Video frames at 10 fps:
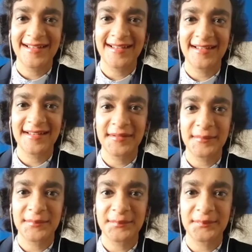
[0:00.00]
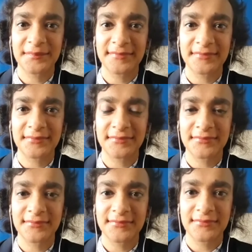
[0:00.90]

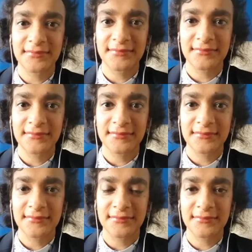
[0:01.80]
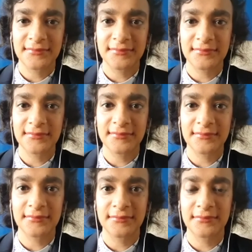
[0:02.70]

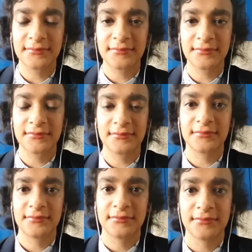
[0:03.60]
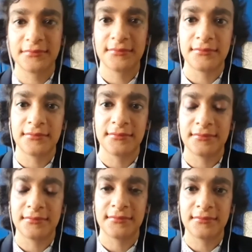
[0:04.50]

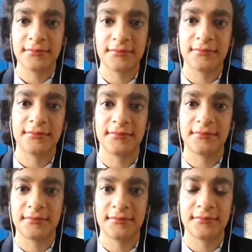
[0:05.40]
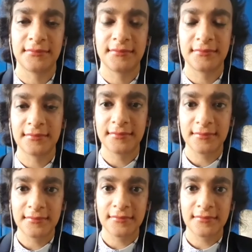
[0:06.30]
[no speech]